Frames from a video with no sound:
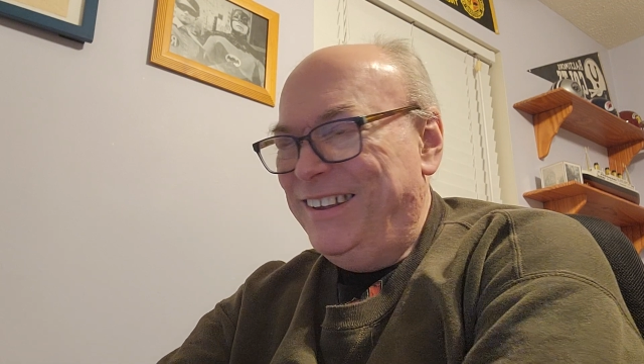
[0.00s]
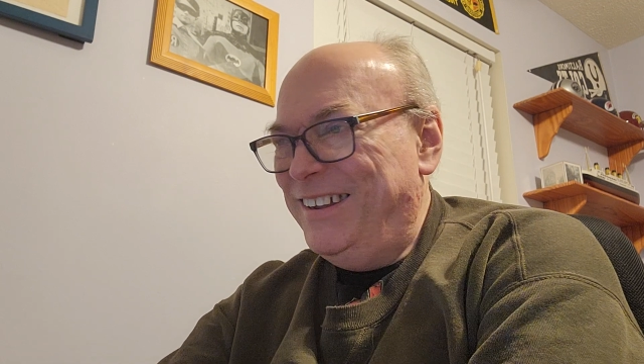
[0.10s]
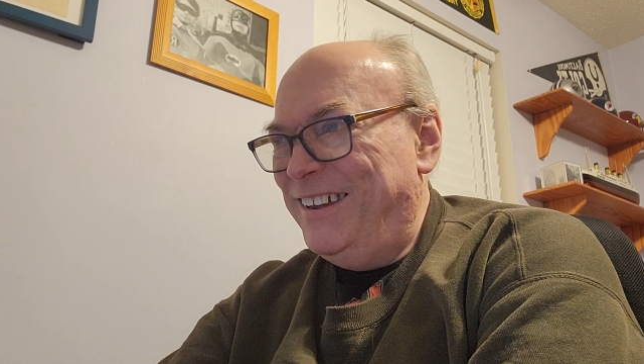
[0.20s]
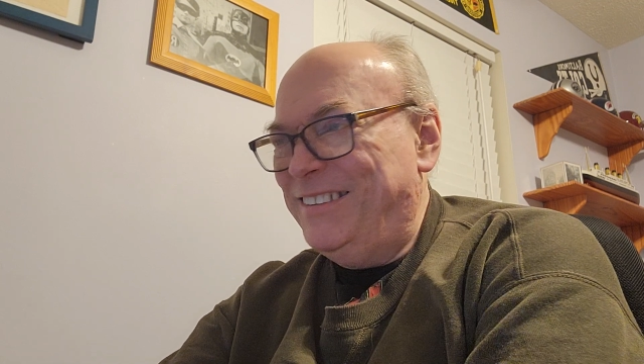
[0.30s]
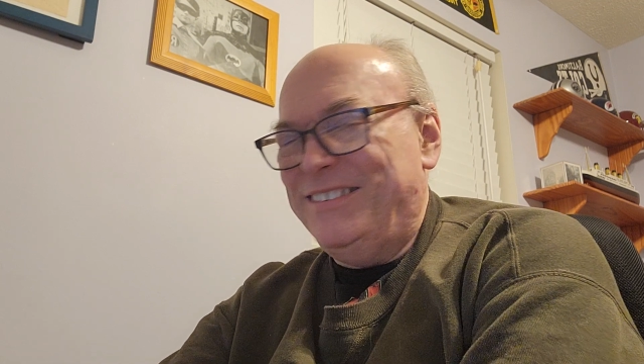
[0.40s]

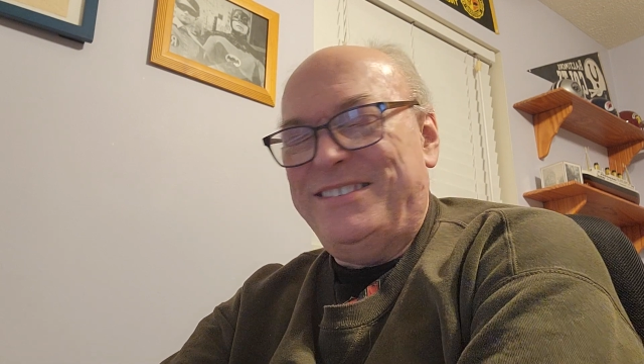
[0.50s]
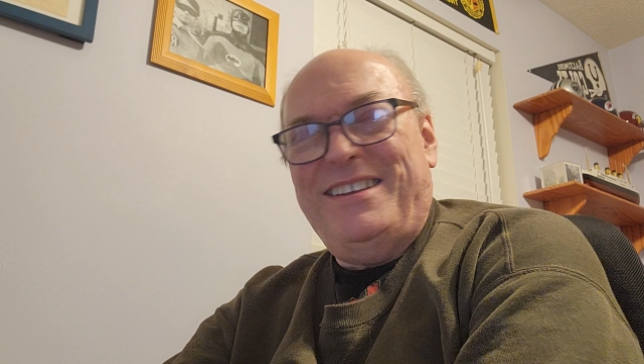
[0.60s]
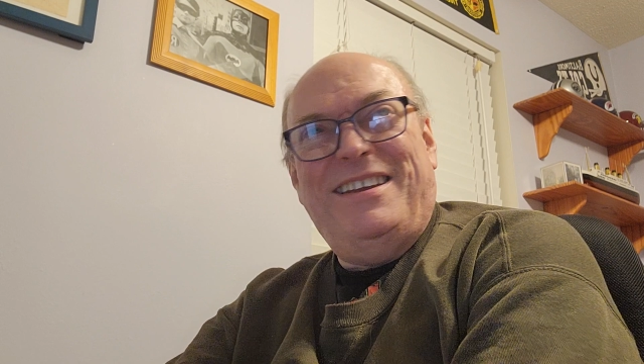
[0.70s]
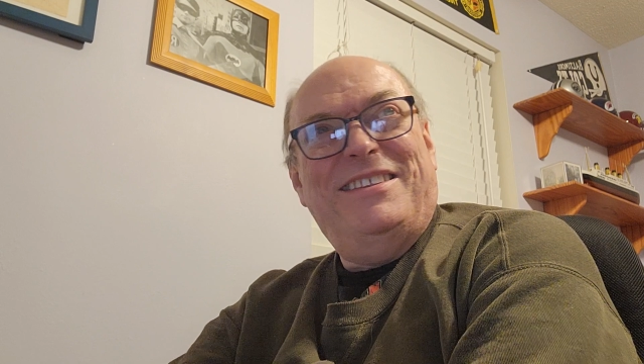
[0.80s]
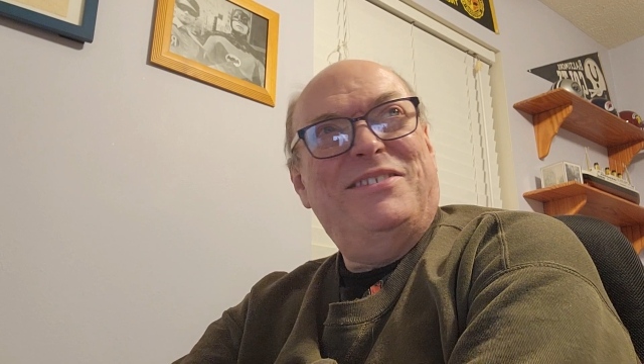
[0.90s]
He had
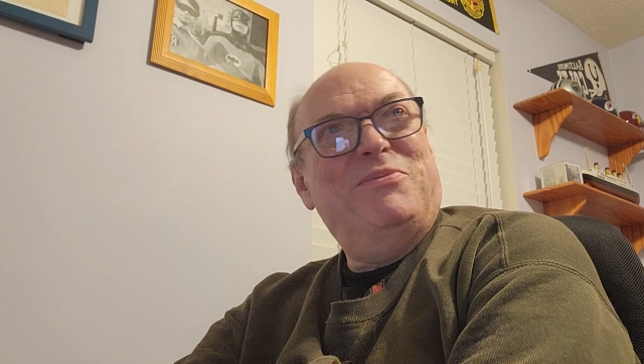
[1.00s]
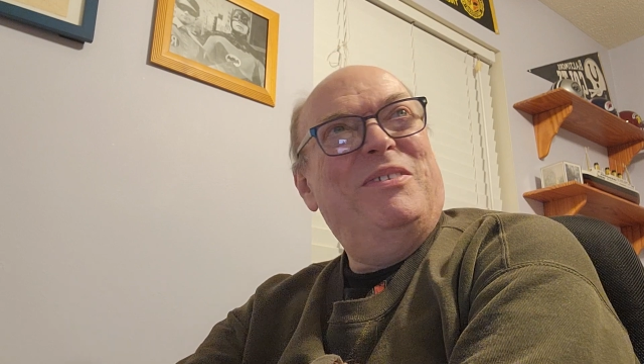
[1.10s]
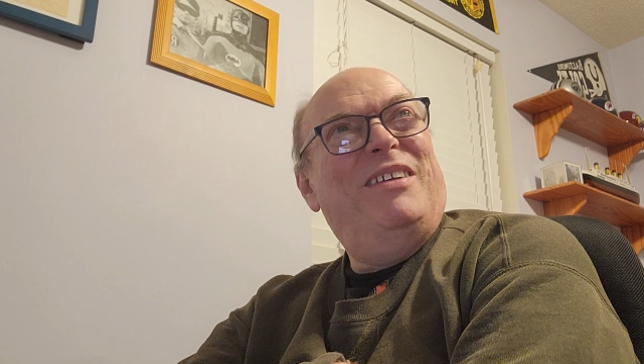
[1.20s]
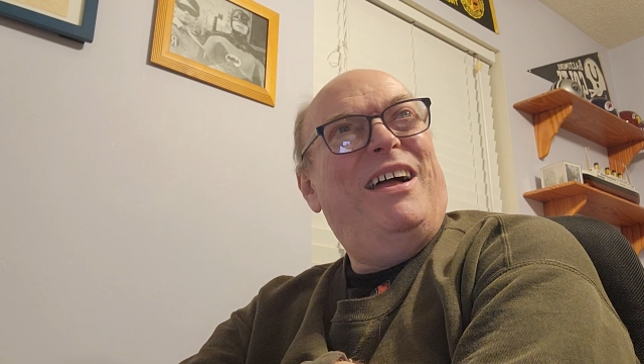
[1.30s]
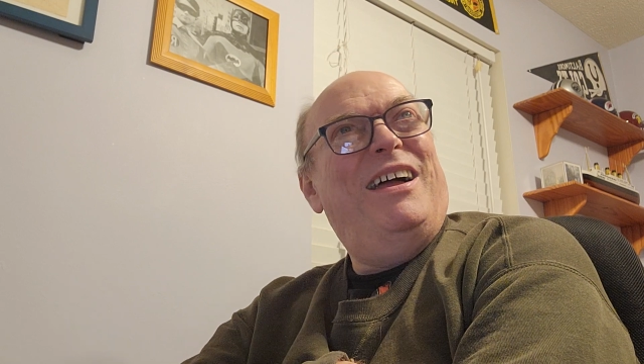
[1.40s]
this
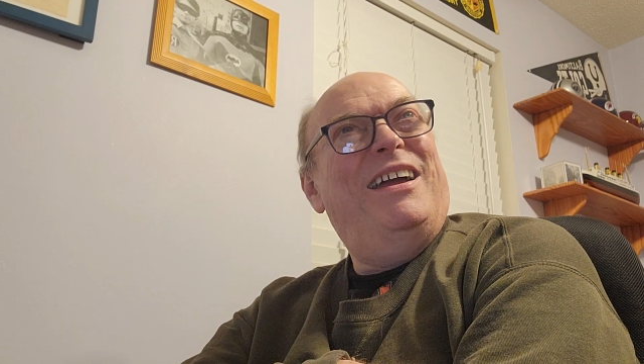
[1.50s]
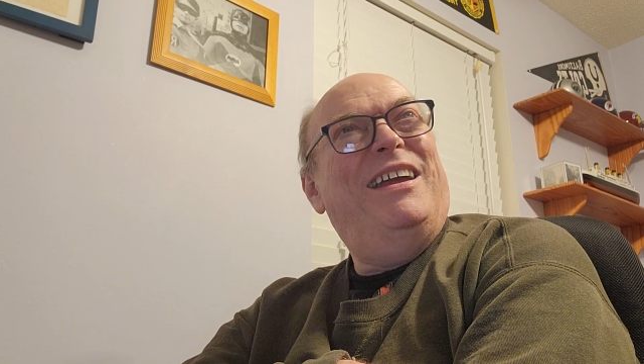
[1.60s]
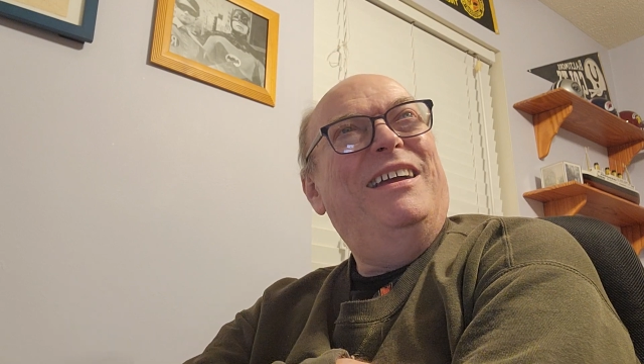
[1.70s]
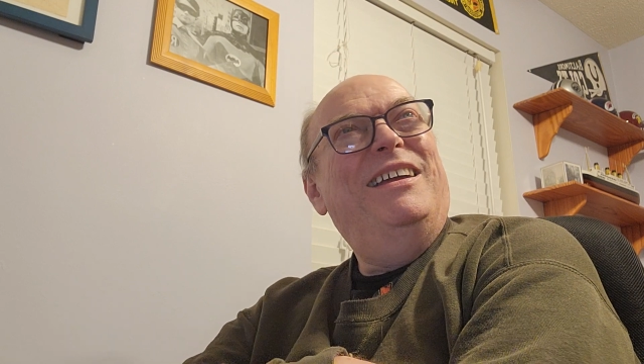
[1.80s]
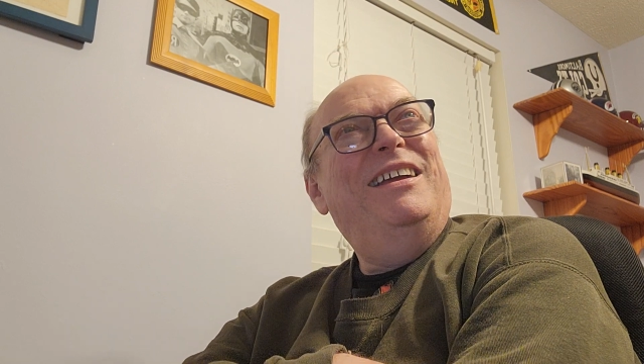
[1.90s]
real
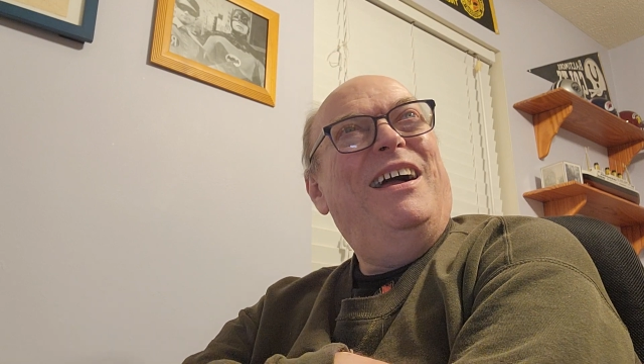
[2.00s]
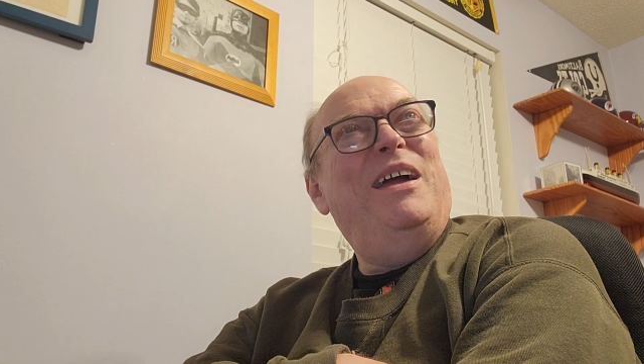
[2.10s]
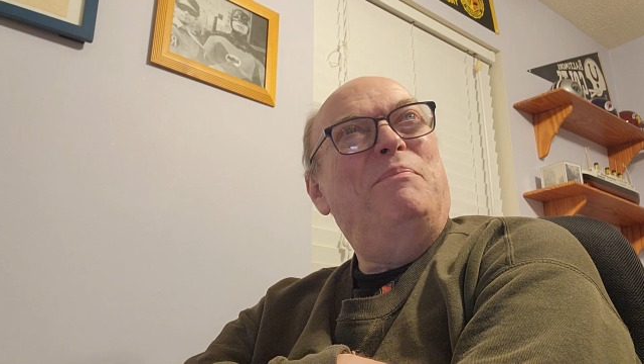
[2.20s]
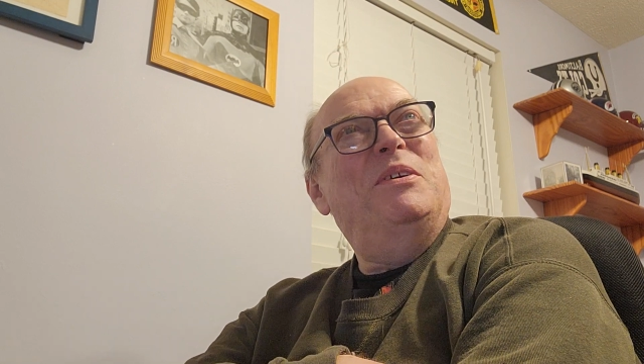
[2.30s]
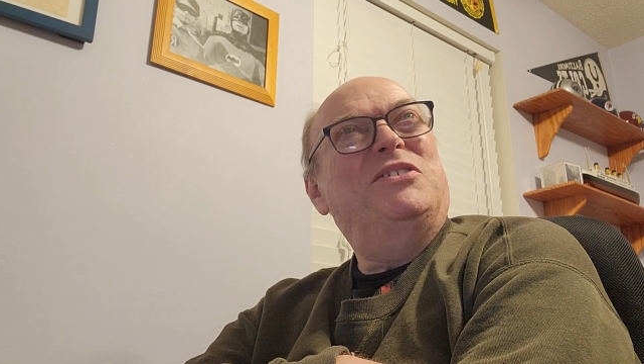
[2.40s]
high
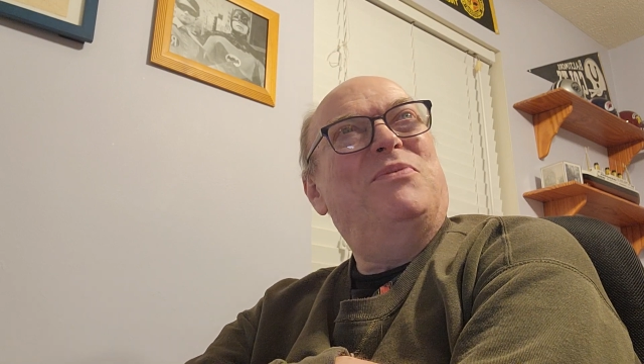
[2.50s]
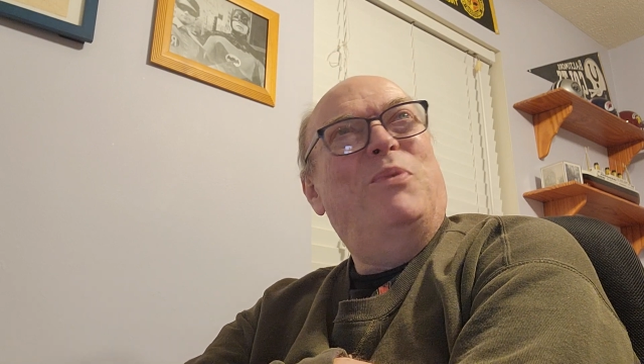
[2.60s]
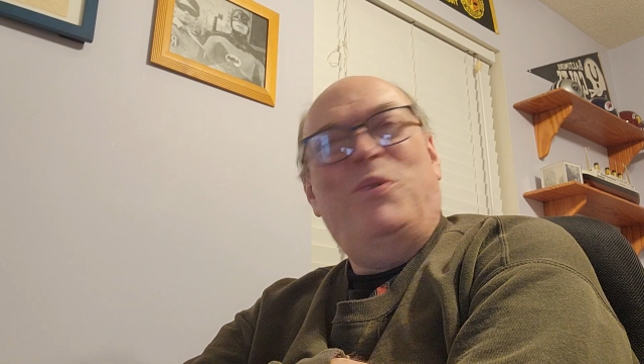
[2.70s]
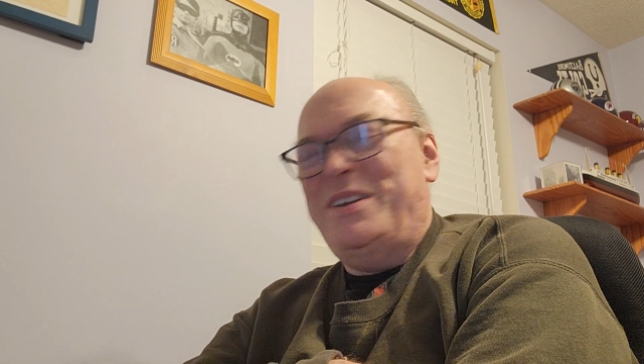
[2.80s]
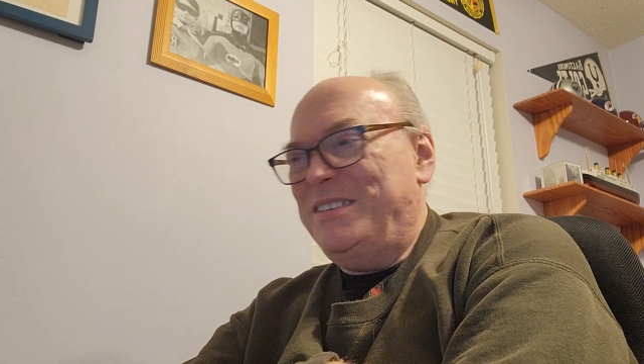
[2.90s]
pitched
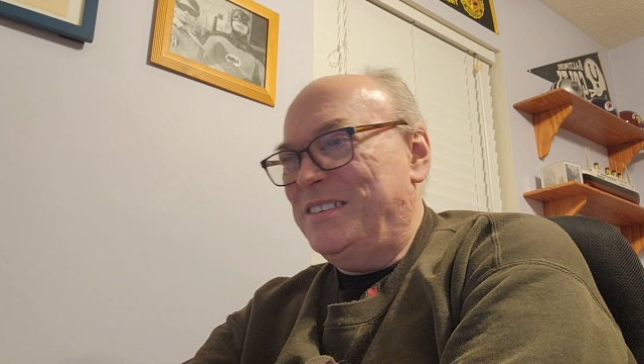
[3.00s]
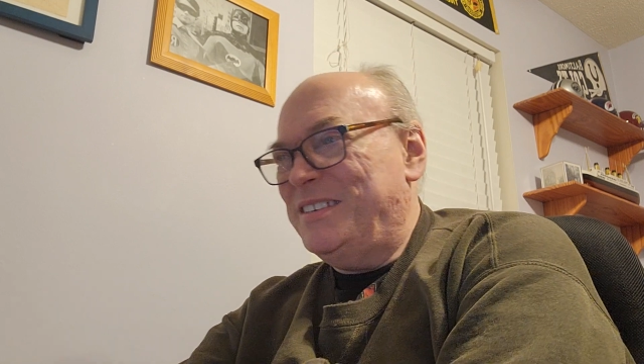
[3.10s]
voice.